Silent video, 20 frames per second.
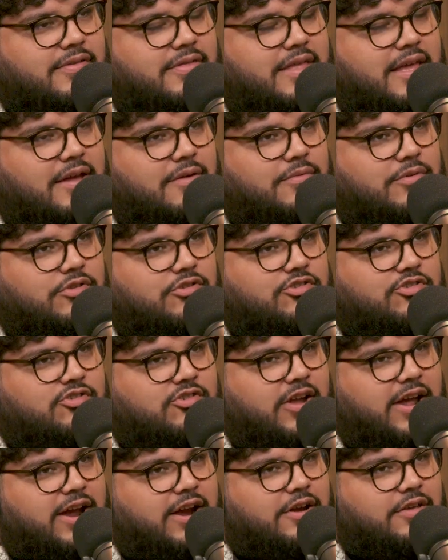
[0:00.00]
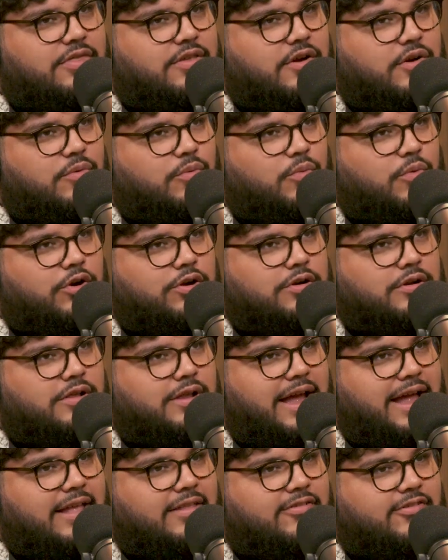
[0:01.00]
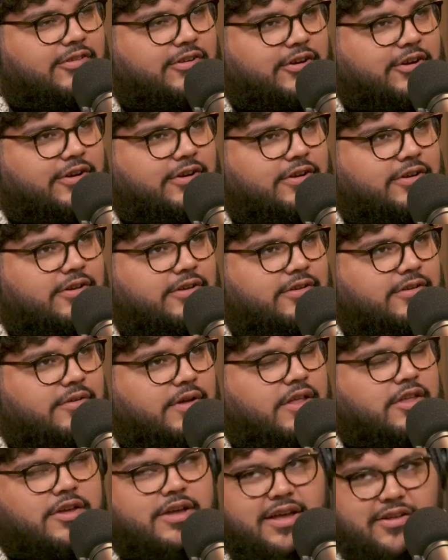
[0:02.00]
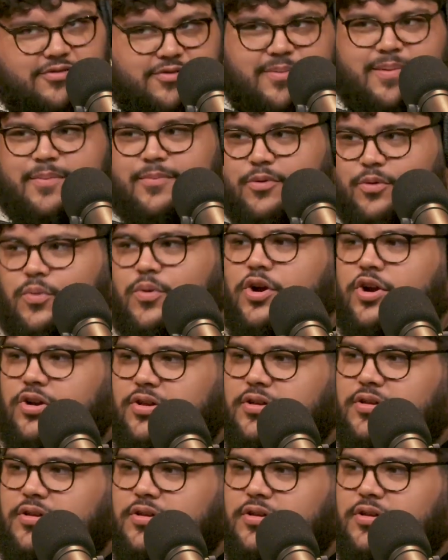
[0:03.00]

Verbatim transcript: they would share their Wordle answer. You guys remember Wordle?